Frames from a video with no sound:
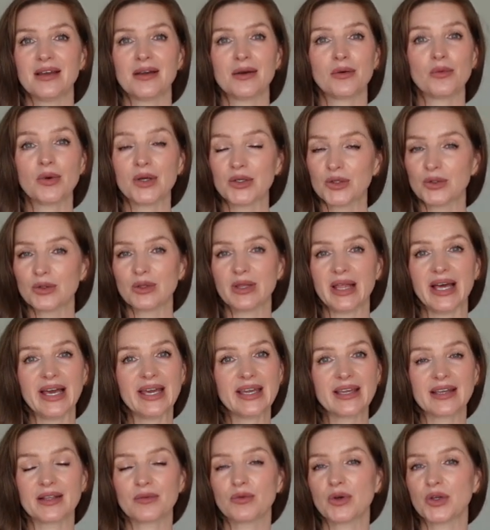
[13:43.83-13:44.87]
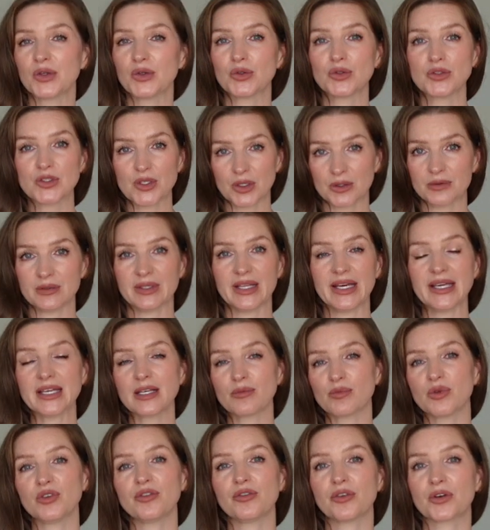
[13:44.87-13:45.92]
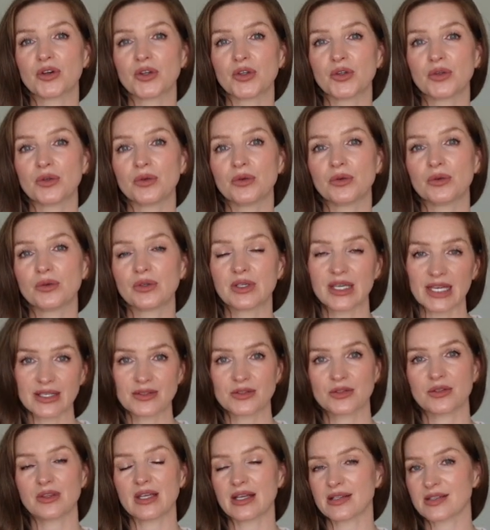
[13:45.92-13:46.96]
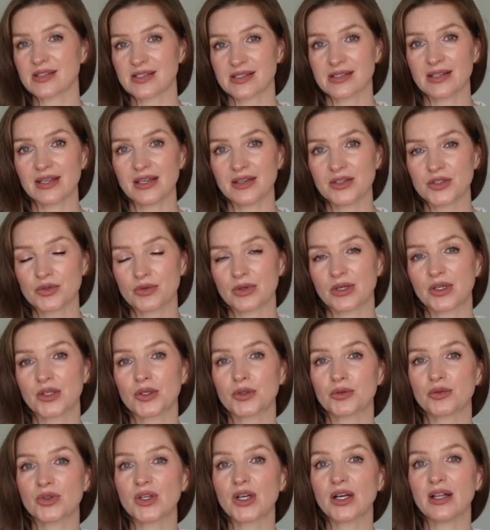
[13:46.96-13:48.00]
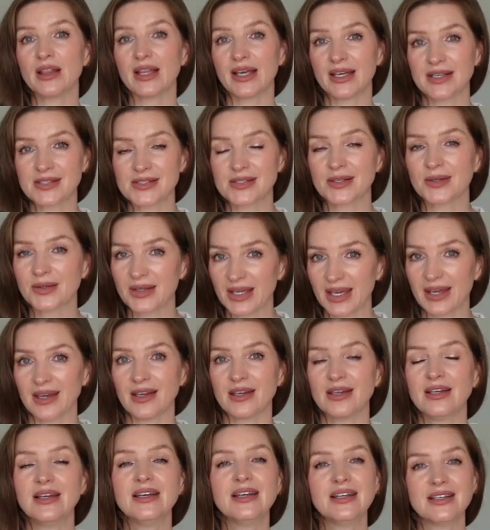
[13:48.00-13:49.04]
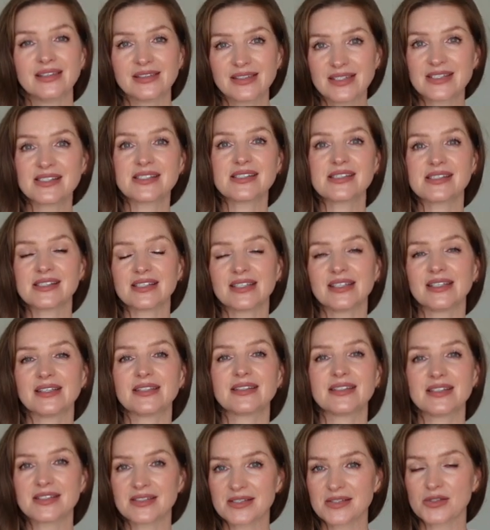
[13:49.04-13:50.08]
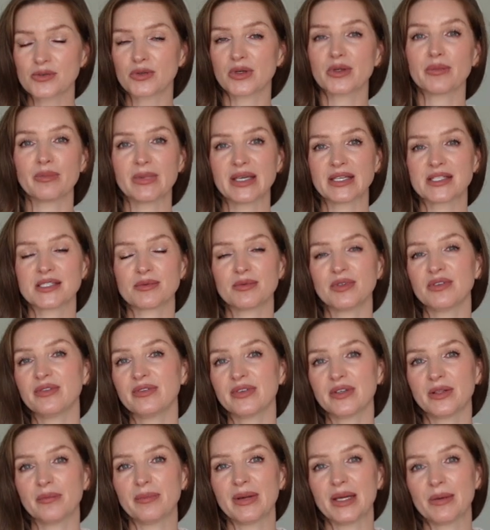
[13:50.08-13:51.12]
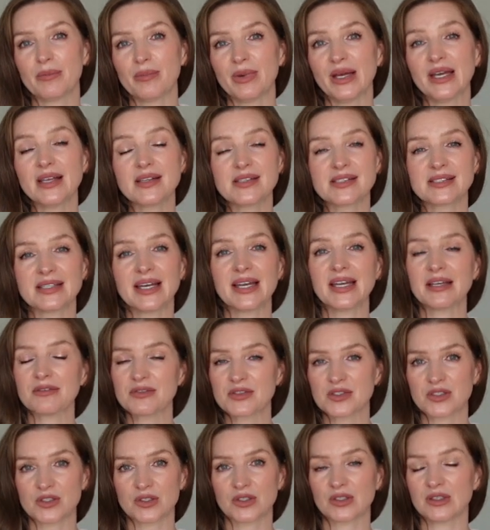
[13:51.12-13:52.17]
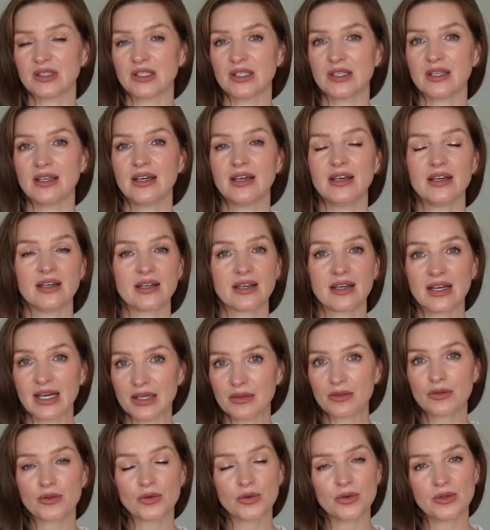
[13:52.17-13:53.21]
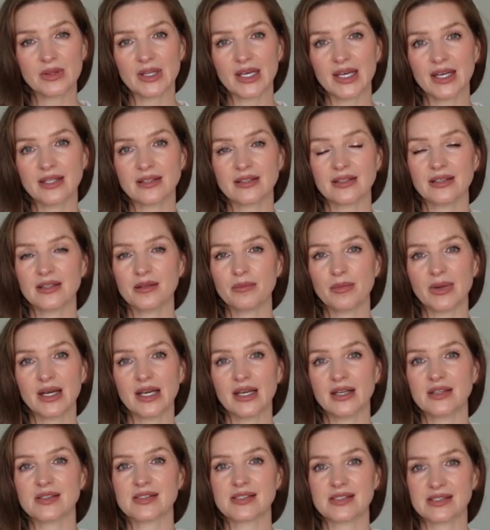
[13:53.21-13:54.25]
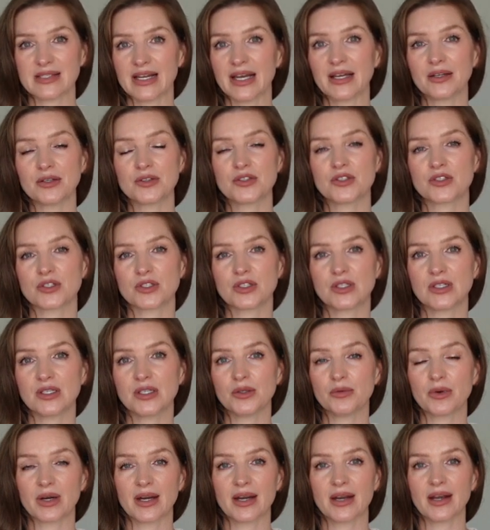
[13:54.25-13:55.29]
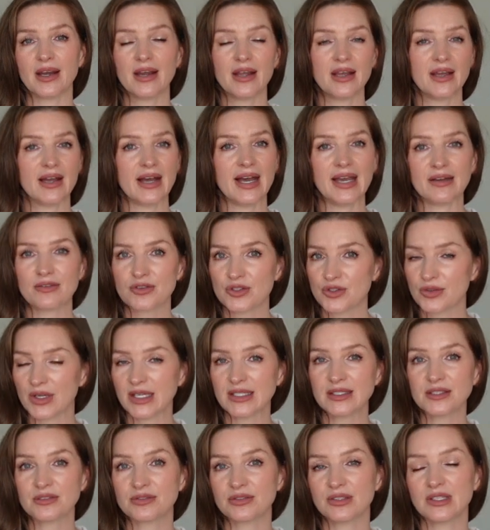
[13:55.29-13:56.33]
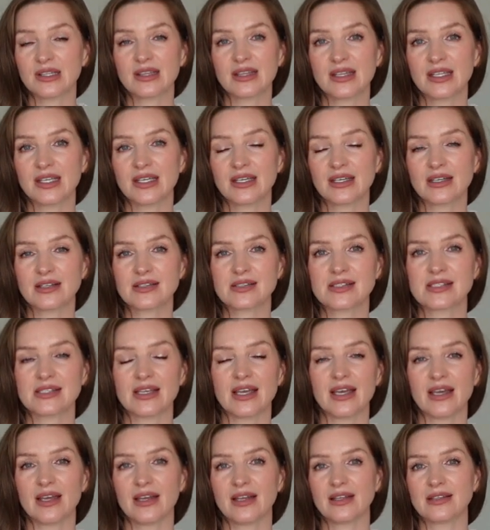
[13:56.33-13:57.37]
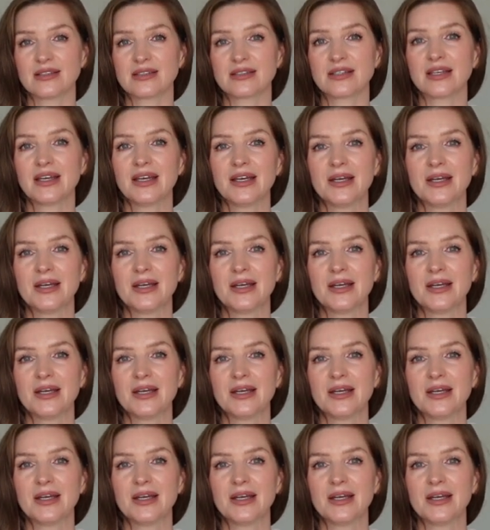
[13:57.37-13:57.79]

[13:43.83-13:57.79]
what you like and what you don't like before you get to that stage where you realize, okay, this is it. This is what makes me feel my best. I have certainly gone through that in my style journey where I've tried different things and